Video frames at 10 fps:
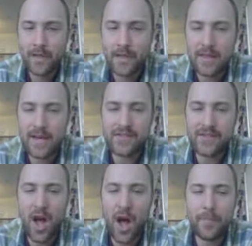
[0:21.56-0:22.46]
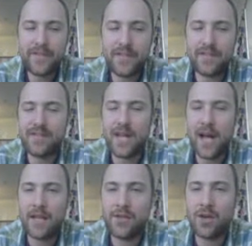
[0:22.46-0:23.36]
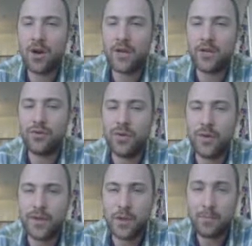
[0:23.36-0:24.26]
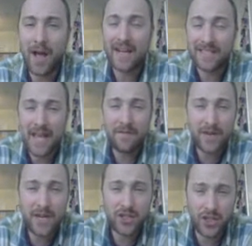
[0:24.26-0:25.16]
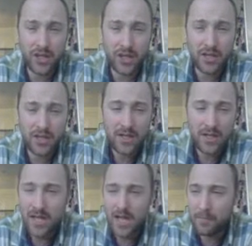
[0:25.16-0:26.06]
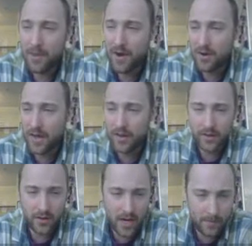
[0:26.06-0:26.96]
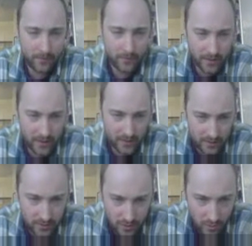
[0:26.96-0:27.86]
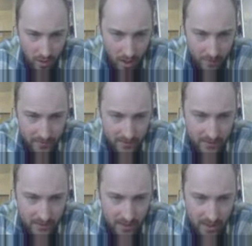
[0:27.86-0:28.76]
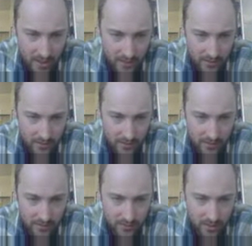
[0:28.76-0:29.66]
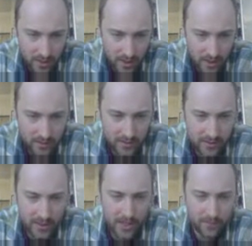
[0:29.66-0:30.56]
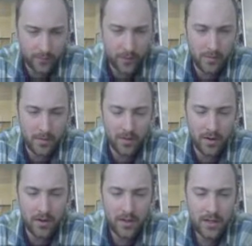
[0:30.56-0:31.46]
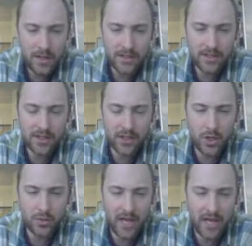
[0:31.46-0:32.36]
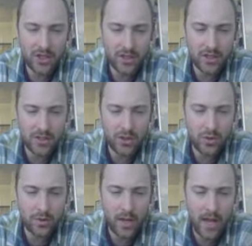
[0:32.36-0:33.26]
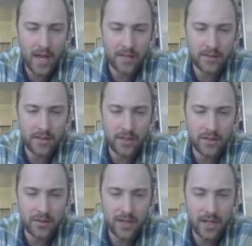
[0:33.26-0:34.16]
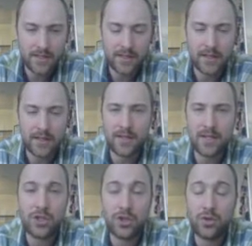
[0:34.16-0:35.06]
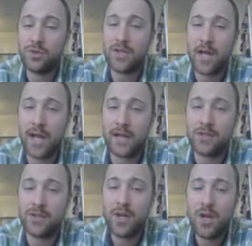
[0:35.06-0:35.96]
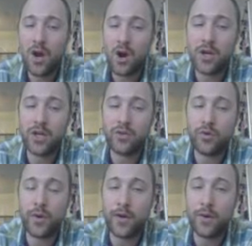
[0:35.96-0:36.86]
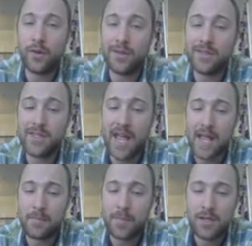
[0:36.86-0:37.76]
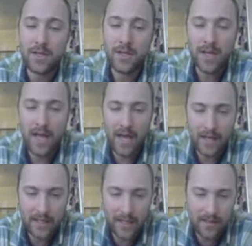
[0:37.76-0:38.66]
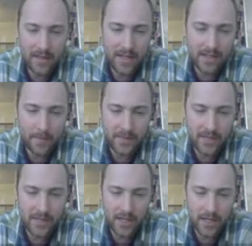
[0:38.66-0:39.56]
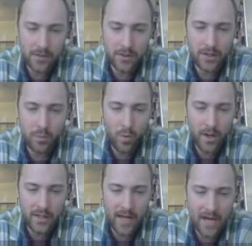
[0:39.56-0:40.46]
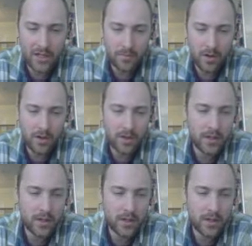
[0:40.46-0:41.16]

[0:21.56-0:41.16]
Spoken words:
then its opposite sides are congruent. So by definition, a parallelogram, if we look at these two opposite sides, this guy and this guy, and if we remember, this is the notation, these two lines on either side say that these two sides are congruent or the same. And again, these opposite sides with the one dash mark